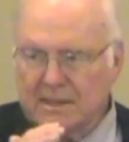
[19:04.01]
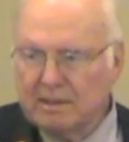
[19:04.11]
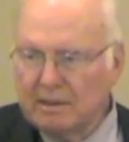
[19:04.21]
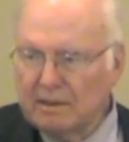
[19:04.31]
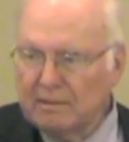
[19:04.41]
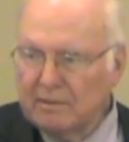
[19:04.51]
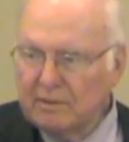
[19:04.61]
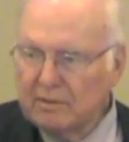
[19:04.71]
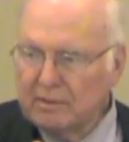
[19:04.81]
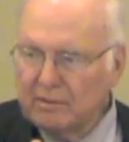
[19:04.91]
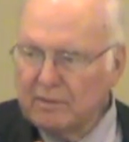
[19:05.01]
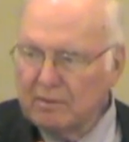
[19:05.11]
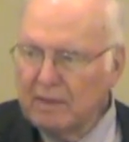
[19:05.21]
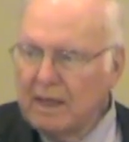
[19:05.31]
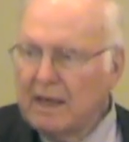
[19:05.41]
her to do it.
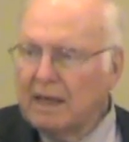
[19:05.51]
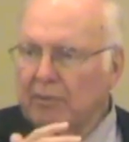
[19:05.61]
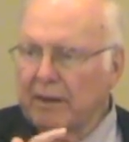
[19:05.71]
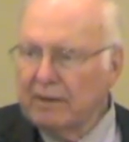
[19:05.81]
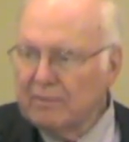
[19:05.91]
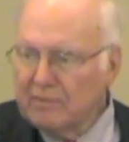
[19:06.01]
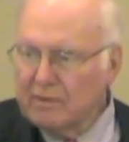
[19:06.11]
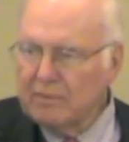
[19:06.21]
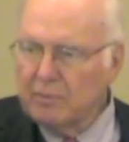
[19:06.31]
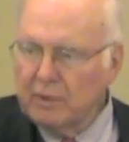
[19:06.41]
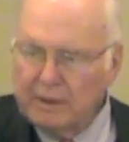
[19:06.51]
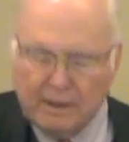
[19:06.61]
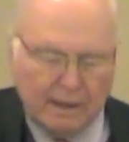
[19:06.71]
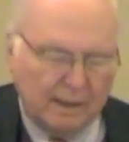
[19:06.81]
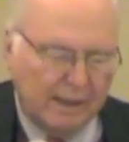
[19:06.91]
So the book
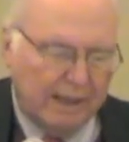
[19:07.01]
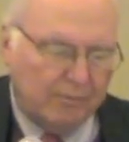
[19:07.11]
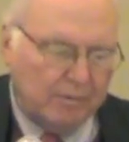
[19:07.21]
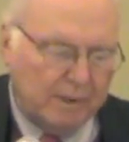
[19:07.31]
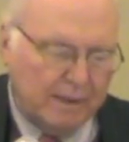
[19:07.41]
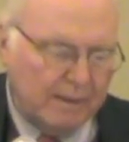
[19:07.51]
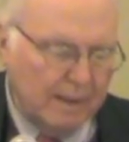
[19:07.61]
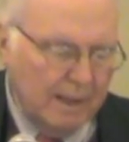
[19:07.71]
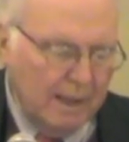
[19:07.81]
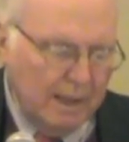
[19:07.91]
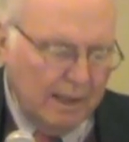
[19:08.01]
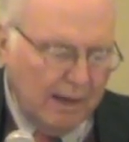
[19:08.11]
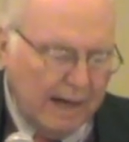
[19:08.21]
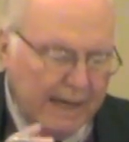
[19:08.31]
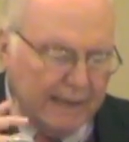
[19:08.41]
came to be. Now,
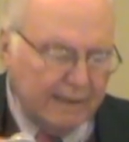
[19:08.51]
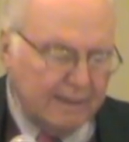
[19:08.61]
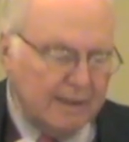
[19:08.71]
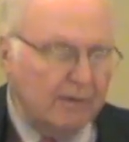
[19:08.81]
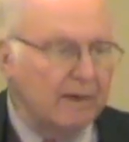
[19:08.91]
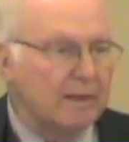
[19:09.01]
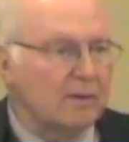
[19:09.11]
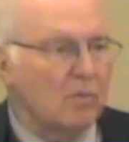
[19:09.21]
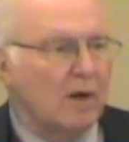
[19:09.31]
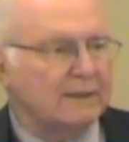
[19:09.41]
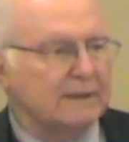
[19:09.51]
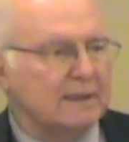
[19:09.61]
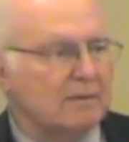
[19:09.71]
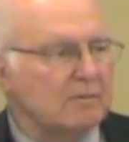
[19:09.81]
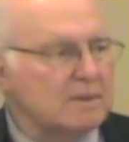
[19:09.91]
I had a theory that
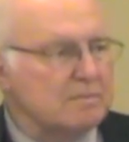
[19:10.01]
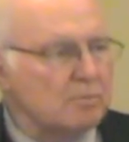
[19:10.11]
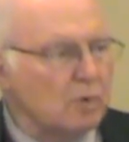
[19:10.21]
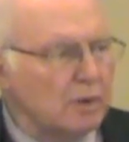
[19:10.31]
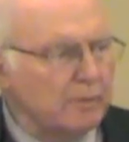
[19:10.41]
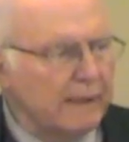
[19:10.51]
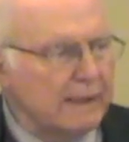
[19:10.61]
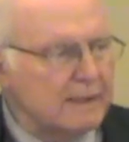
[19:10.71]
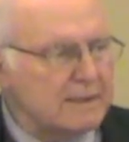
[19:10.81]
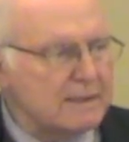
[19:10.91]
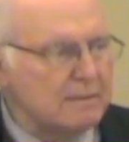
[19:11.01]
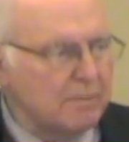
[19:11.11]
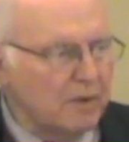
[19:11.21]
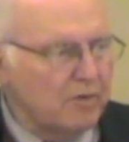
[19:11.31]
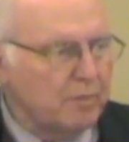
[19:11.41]
Washington was more religious than
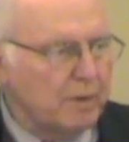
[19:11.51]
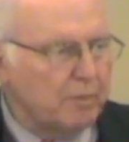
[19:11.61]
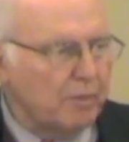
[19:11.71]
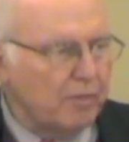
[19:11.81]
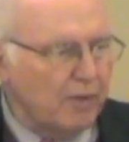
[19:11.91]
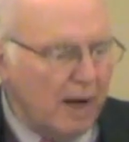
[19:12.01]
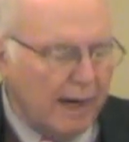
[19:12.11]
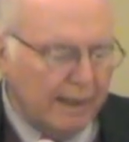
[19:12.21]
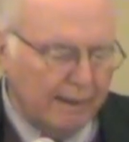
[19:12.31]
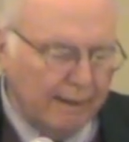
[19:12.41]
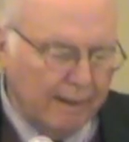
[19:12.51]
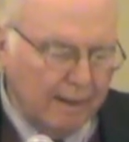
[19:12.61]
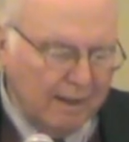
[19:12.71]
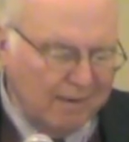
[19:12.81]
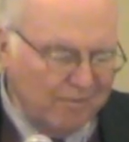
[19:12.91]
most people thought,
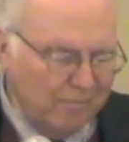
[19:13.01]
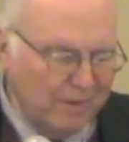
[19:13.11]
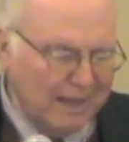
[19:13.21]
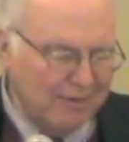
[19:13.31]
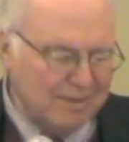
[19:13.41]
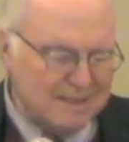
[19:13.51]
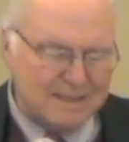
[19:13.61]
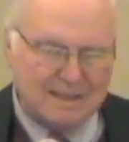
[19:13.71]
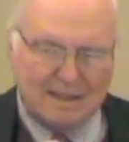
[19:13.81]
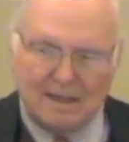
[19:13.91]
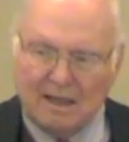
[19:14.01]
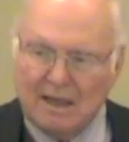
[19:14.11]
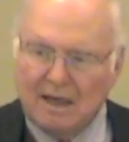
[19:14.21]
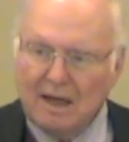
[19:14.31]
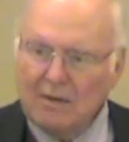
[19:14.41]
but I was
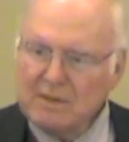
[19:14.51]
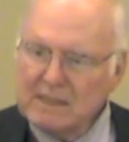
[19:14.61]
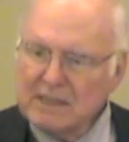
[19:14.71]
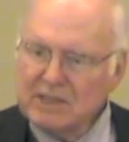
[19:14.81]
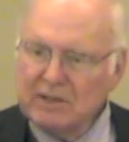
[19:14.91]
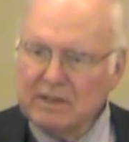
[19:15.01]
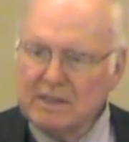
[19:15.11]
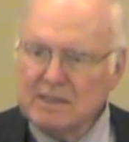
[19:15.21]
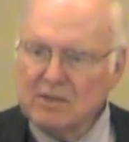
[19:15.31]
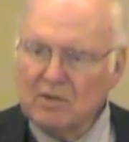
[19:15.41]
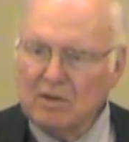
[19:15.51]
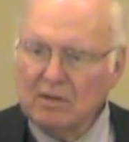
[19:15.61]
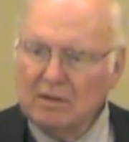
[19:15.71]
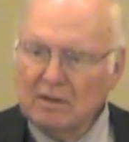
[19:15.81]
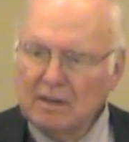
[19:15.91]
not sure of this at
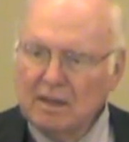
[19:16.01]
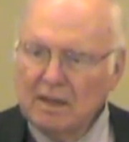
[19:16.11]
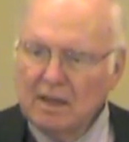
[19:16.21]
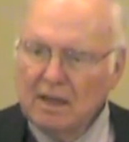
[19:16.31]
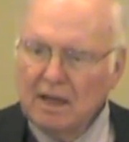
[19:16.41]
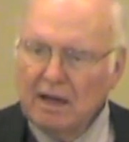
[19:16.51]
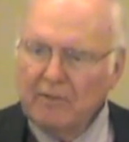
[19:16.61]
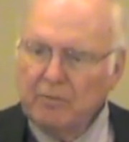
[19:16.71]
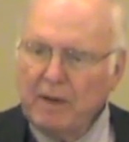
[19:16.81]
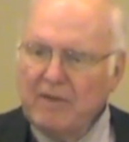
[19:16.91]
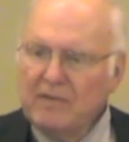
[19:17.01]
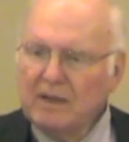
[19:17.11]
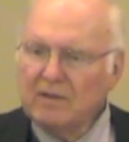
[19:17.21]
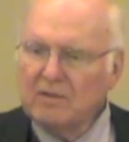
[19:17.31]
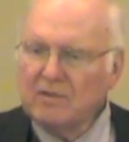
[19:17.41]
all. I was basing
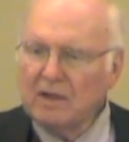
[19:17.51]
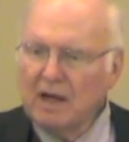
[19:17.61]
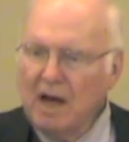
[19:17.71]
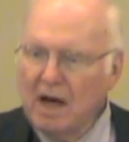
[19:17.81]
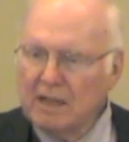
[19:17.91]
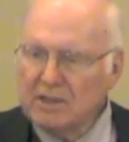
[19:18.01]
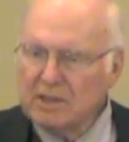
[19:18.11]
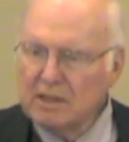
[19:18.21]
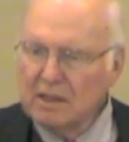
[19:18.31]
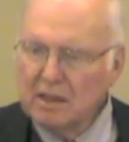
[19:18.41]
it just on a hunch,